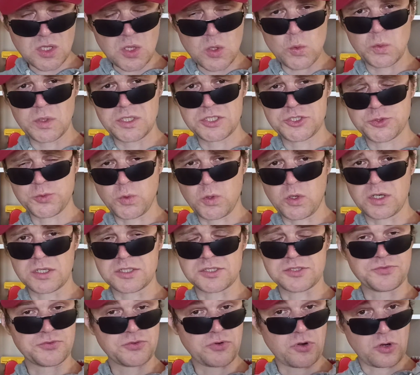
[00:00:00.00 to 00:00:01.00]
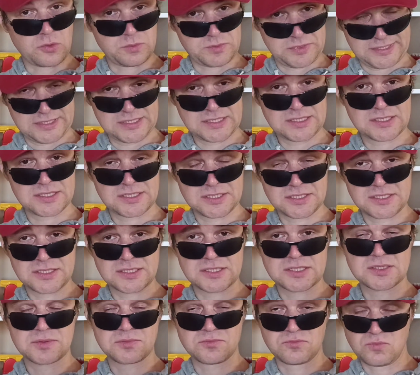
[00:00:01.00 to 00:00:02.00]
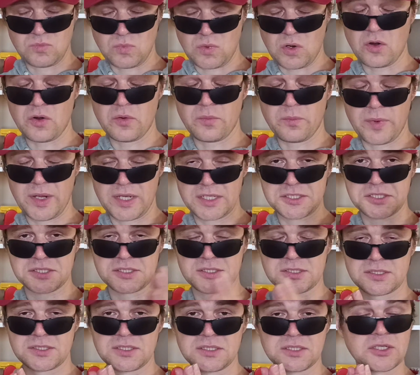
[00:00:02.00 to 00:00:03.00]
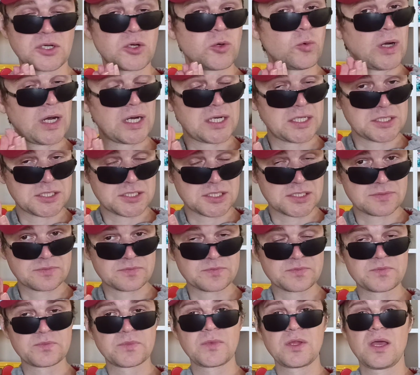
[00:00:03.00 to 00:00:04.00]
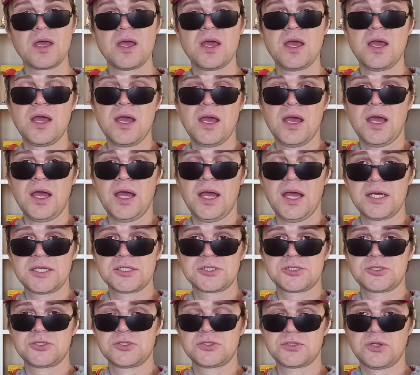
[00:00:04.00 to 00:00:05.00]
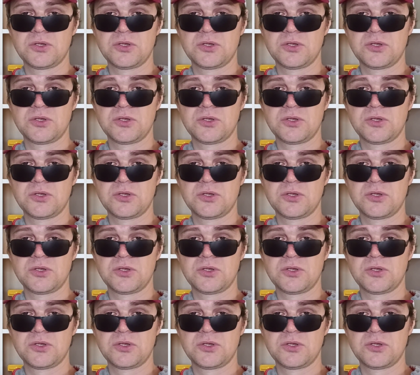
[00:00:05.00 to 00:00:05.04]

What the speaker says: which was from 60s, more better in quality. And